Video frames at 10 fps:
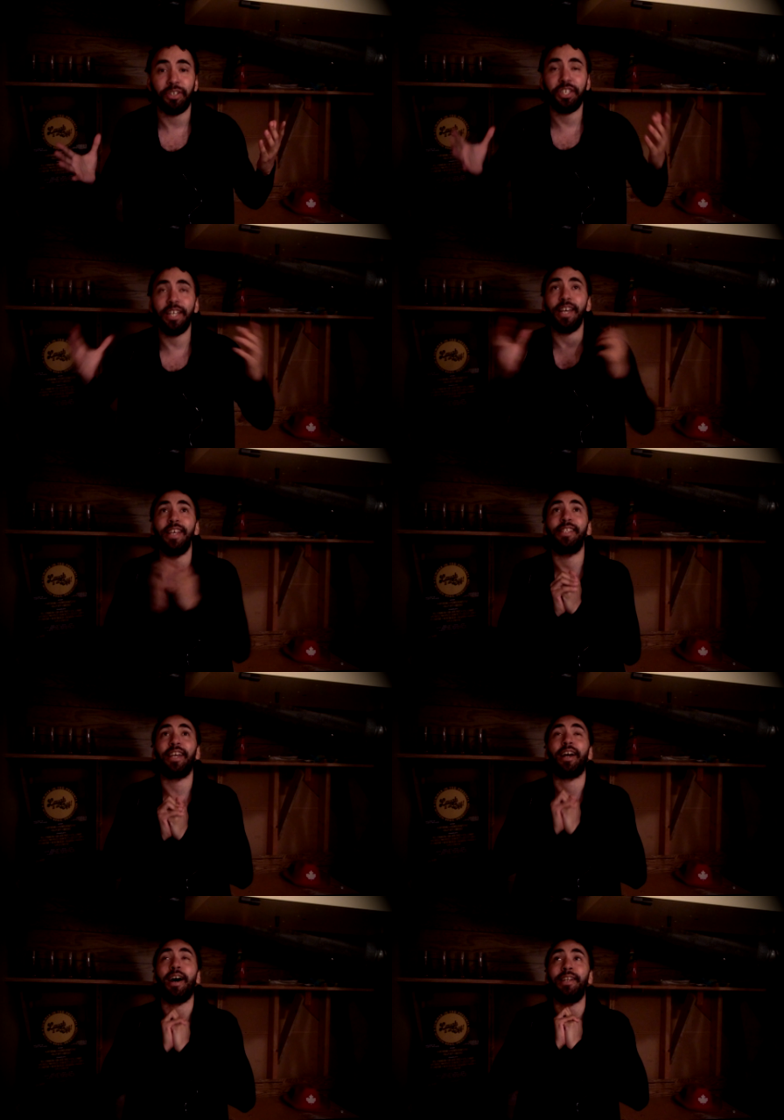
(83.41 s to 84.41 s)
She is
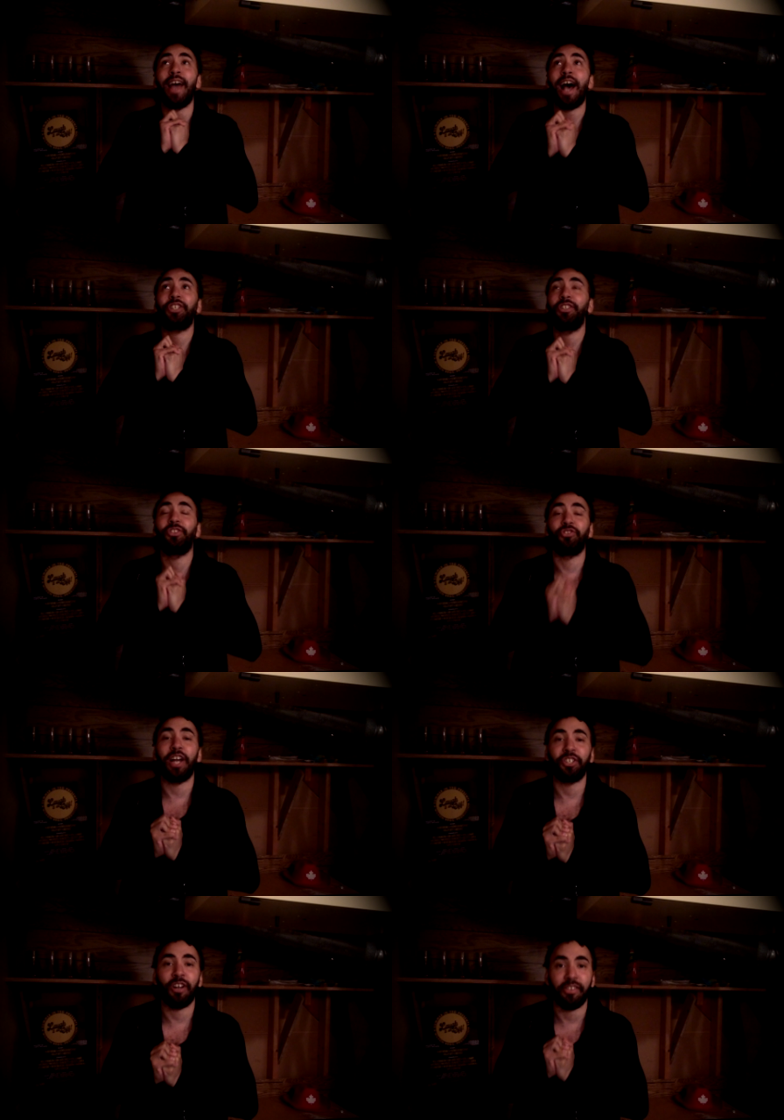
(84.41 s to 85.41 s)
like a national
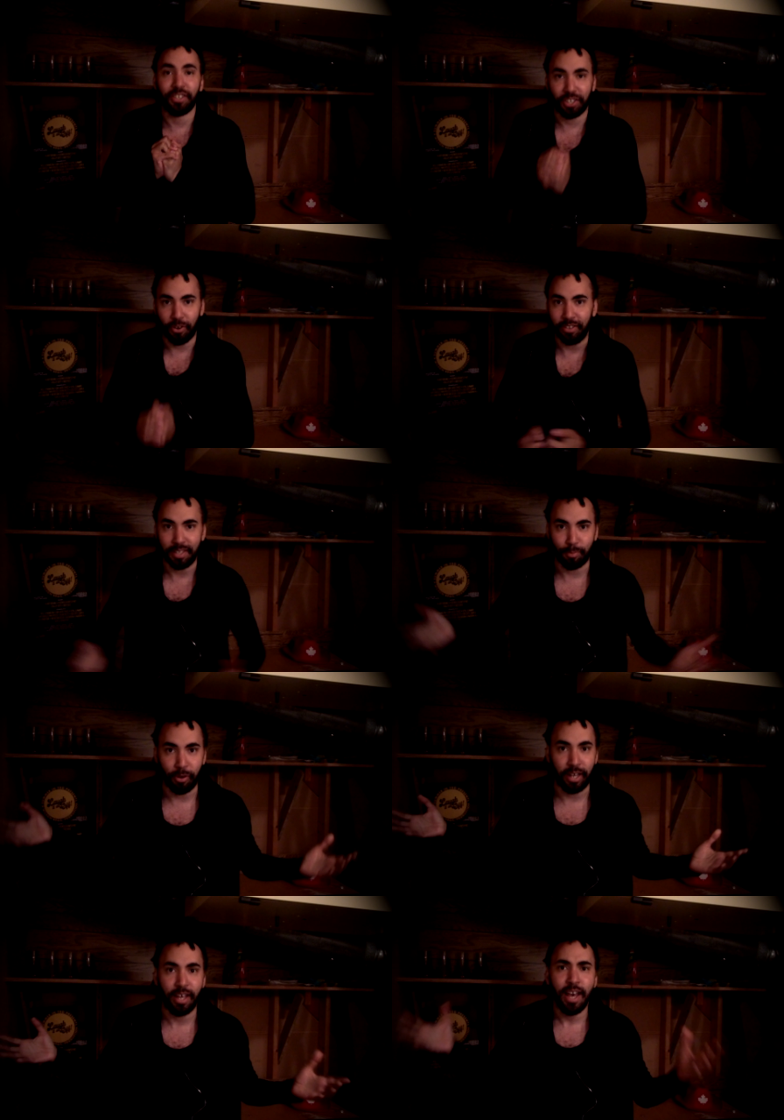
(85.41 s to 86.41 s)
treasure on the show at this point.